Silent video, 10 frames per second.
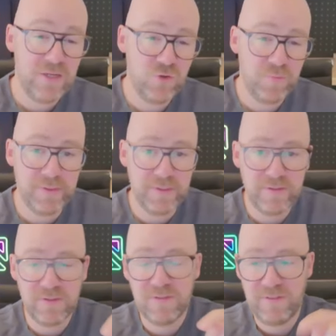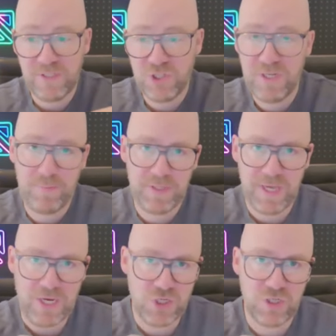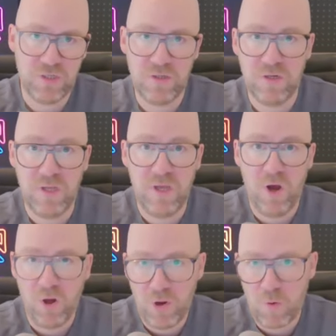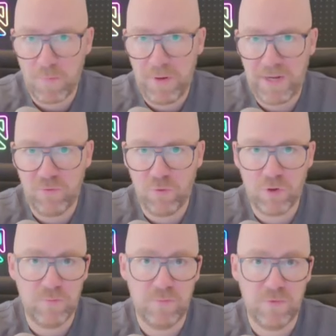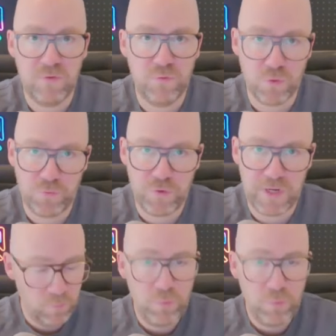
to build such an application on our platform for free.